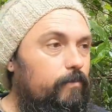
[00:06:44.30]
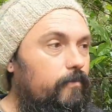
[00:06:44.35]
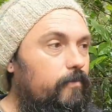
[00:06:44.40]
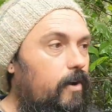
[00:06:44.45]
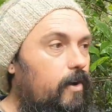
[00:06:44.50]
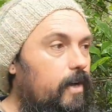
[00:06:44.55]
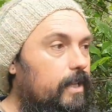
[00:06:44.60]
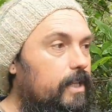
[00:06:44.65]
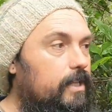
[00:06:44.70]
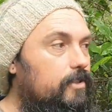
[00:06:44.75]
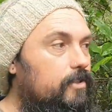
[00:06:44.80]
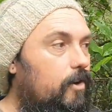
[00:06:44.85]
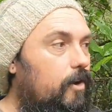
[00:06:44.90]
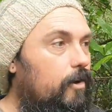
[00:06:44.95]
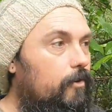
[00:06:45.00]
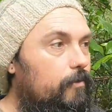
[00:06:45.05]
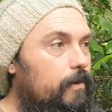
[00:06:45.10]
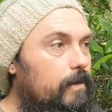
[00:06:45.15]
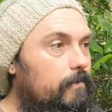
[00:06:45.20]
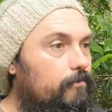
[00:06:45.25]
via the
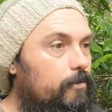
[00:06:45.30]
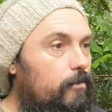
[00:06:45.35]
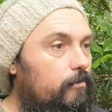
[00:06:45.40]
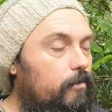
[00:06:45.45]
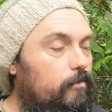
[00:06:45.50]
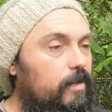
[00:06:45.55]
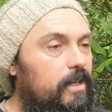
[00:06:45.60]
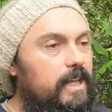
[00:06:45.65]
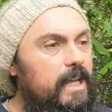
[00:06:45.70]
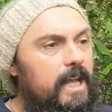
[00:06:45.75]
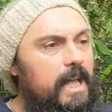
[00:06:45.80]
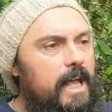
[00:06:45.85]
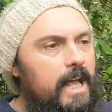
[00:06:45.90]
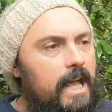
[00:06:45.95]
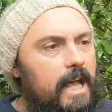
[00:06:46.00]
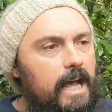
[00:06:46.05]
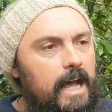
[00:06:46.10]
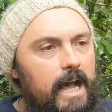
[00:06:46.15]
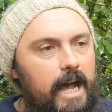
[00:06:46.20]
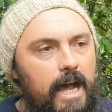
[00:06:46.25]
diarrhea probably
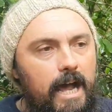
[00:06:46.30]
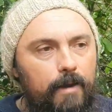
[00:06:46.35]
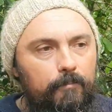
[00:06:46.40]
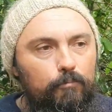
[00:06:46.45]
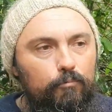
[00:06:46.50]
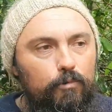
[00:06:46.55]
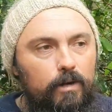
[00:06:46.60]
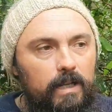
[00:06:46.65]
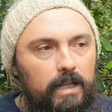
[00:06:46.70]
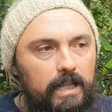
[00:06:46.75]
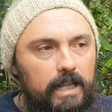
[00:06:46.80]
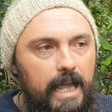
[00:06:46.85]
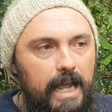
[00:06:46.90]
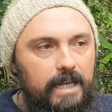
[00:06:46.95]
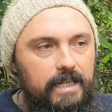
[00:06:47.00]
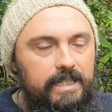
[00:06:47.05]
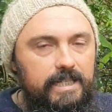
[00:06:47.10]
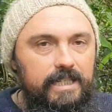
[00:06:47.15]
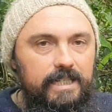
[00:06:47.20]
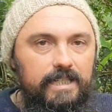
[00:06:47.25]
um,
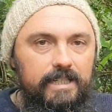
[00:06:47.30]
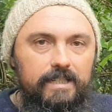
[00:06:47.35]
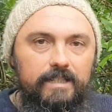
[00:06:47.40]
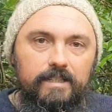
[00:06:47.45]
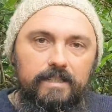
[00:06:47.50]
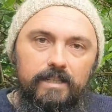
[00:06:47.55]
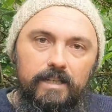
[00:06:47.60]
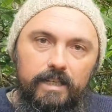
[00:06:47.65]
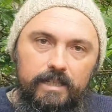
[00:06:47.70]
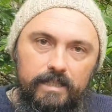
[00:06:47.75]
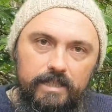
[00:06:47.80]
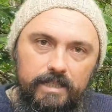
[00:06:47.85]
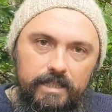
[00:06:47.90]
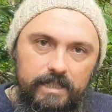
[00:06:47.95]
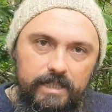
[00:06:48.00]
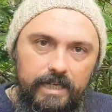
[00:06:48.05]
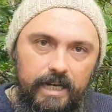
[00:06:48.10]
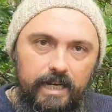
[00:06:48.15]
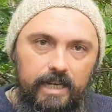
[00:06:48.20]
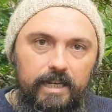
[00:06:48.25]
relaxant that's
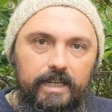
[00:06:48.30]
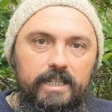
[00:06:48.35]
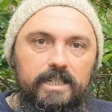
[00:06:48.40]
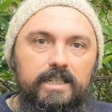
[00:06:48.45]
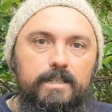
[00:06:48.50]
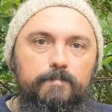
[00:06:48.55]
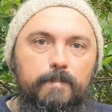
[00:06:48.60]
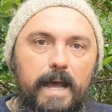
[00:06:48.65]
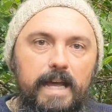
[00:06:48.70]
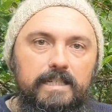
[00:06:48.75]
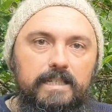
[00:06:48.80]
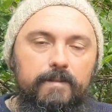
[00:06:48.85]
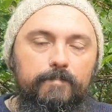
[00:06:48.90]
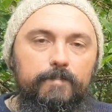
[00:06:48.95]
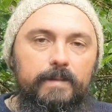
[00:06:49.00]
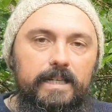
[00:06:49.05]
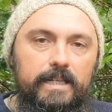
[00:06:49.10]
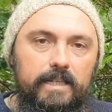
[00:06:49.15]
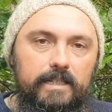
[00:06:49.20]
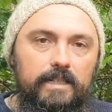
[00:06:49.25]
settling
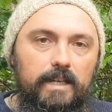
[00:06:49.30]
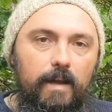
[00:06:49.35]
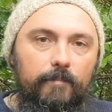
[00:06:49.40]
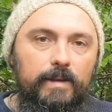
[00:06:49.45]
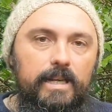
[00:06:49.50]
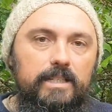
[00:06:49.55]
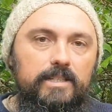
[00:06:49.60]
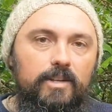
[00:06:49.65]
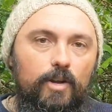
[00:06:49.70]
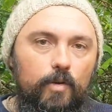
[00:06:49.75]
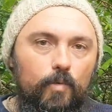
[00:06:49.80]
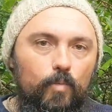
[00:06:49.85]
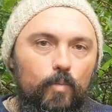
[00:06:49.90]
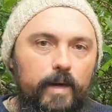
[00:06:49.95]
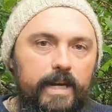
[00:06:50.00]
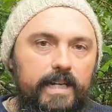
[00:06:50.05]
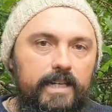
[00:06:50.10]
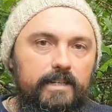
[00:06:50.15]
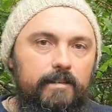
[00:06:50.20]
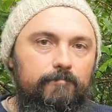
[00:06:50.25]
spasm in the tummy, so
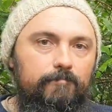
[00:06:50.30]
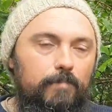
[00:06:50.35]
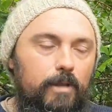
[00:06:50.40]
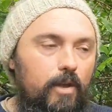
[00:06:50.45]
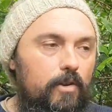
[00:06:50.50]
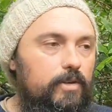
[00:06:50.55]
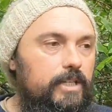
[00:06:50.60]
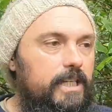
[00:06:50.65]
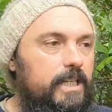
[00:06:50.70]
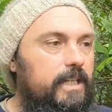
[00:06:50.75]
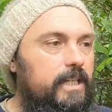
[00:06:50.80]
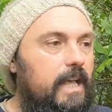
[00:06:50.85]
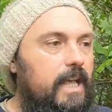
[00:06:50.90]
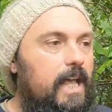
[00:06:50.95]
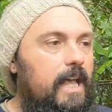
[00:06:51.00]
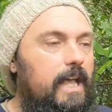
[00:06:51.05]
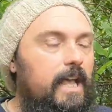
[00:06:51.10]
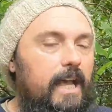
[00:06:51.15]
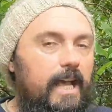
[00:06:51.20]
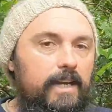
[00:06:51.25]
wind and bloating,
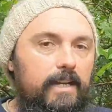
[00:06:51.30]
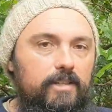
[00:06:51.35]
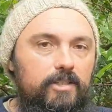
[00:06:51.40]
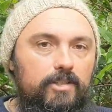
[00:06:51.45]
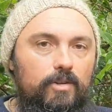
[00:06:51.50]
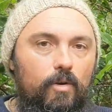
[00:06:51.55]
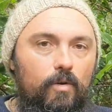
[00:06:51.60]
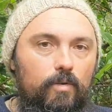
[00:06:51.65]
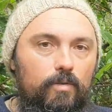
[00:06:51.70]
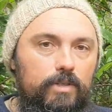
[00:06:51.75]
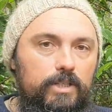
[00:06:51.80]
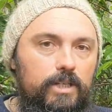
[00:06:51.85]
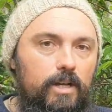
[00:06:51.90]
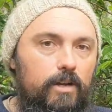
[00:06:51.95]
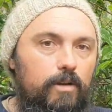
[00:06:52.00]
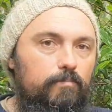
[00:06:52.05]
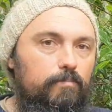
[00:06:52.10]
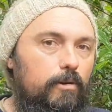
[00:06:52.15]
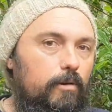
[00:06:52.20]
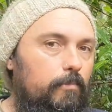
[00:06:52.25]
and it's
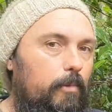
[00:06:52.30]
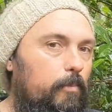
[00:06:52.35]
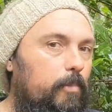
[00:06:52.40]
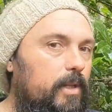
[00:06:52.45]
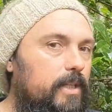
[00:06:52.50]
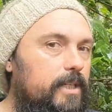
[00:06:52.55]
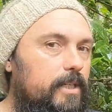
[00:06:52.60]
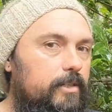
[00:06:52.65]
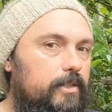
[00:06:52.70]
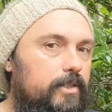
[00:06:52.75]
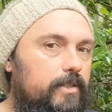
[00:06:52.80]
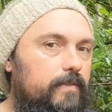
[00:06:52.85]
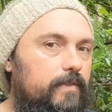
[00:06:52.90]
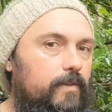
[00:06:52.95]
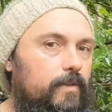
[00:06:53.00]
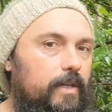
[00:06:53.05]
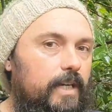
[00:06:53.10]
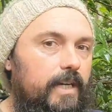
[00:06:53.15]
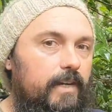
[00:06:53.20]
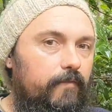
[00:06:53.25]
also probably used
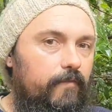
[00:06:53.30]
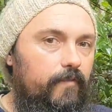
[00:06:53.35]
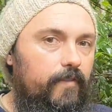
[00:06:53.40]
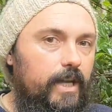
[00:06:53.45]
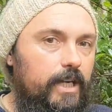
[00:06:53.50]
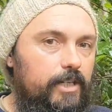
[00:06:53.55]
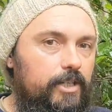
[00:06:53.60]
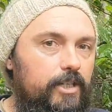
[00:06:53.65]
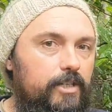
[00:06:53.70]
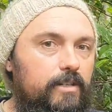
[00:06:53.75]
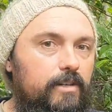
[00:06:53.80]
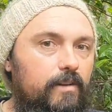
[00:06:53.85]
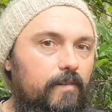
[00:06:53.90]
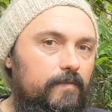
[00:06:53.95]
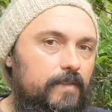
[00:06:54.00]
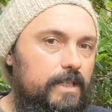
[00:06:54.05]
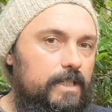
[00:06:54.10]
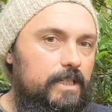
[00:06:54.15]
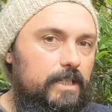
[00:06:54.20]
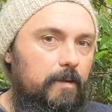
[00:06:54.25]
for infection
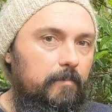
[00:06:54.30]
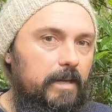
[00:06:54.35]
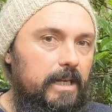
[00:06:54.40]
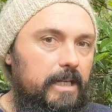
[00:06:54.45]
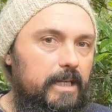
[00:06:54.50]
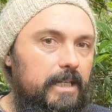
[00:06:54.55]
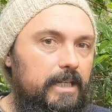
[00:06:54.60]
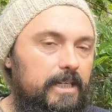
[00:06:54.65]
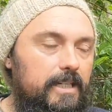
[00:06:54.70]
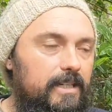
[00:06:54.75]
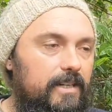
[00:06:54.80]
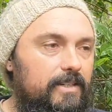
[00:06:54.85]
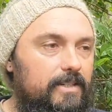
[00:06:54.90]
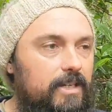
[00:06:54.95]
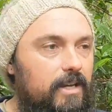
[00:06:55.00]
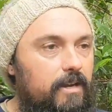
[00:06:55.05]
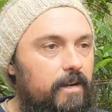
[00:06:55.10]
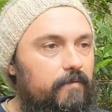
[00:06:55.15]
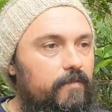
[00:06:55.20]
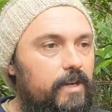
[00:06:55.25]
of the stomach, you know,
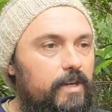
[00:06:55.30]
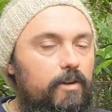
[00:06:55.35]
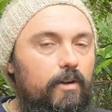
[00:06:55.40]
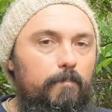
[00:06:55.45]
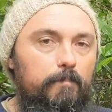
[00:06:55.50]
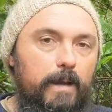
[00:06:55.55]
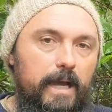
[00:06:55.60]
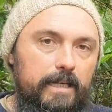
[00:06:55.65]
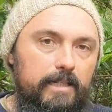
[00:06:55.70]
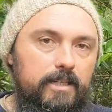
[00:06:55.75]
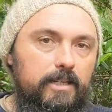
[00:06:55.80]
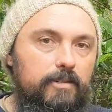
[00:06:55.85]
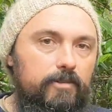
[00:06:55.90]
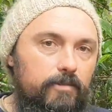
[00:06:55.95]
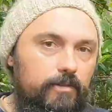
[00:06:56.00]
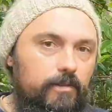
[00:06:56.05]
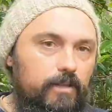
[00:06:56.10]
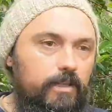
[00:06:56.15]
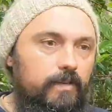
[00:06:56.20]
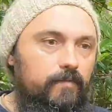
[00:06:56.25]
so if you've got
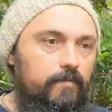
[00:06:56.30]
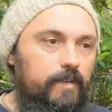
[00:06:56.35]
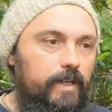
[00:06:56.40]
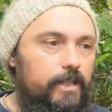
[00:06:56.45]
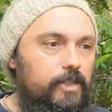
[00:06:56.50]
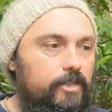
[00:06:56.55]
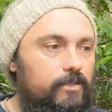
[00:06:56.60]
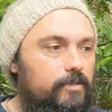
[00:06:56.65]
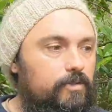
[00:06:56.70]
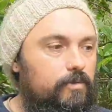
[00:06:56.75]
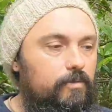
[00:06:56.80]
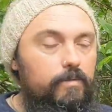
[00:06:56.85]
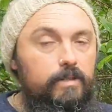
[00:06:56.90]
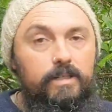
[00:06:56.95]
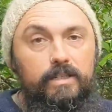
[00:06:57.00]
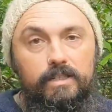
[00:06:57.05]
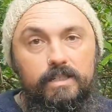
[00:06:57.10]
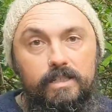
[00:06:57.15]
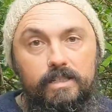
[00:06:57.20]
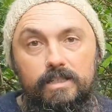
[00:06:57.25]
bacterial infections or
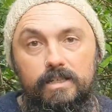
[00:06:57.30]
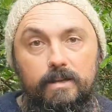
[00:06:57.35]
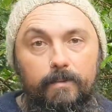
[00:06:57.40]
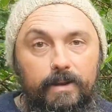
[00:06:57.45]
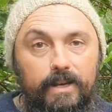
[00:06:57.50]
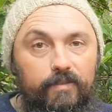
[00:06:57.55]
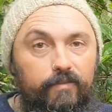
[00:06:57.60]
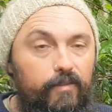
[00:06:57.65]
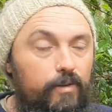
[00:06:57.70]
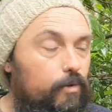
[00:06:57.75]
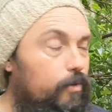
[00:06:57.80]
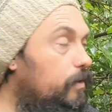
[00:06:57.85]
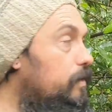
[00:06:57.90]
stomach flu